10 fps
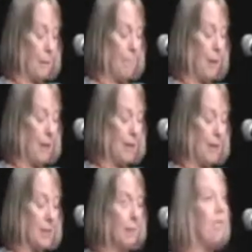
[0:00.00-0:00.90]
might,
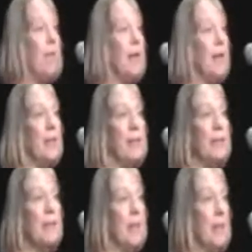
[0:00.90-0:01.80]
mane and
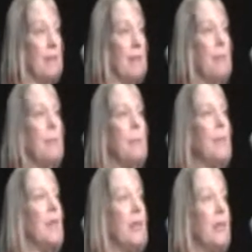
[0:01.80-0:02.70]
tail
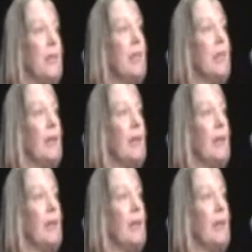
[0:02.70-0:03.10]
disappearing